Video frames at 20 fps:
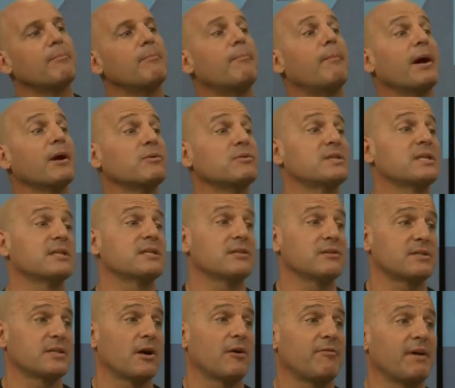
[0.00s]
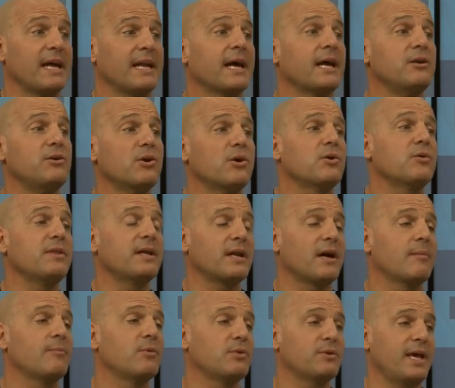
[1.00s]
my own sense of self. And I know that
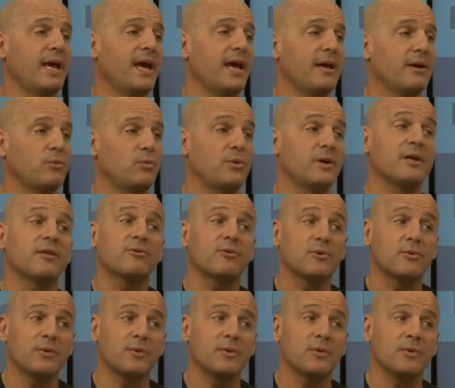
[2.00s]
I'm okay with or